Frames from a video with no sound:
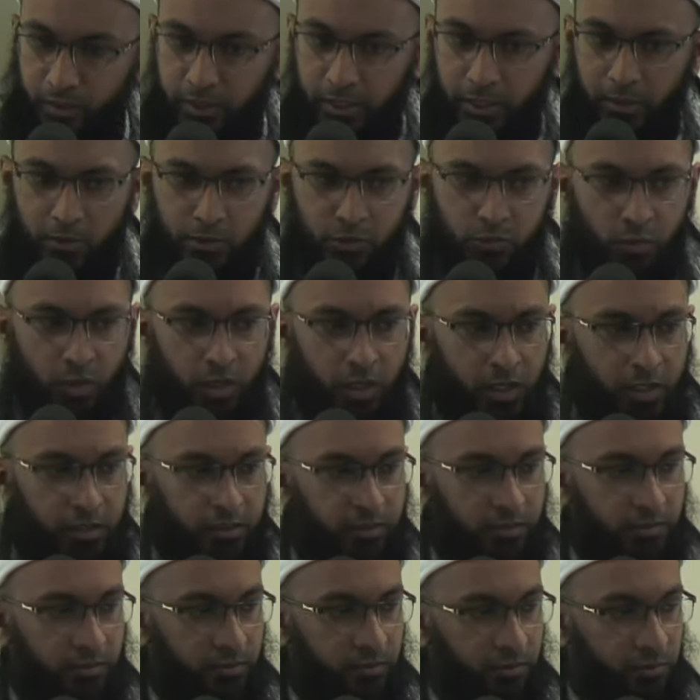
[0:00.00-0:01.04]
there is one
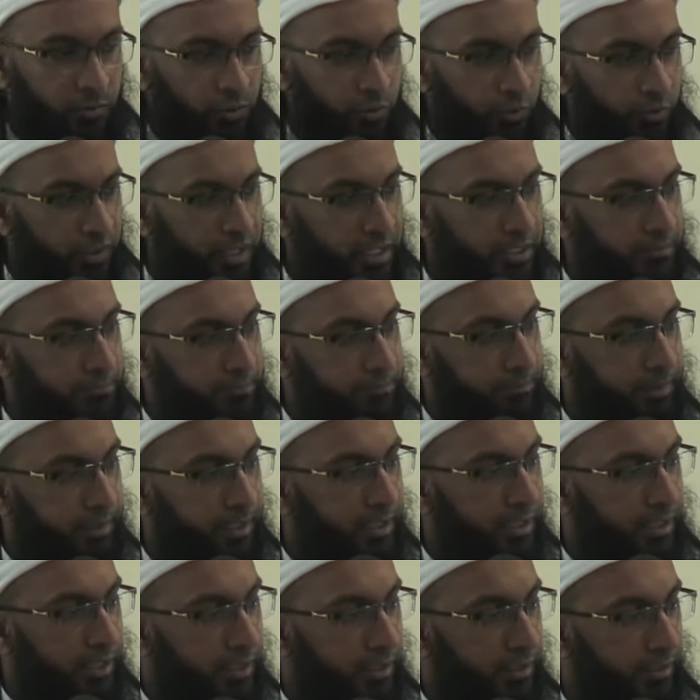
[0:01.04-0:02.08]
great
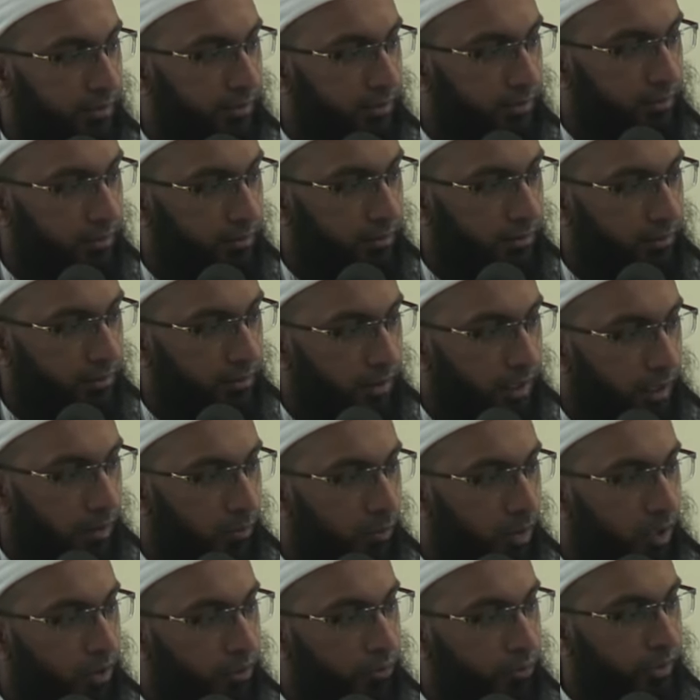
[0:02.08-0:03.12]
plague and uh,
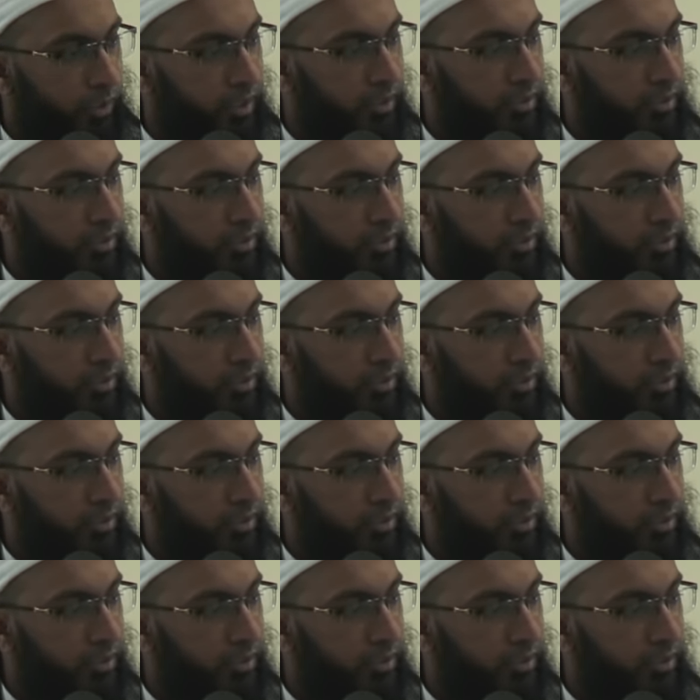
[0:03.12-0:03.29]
one great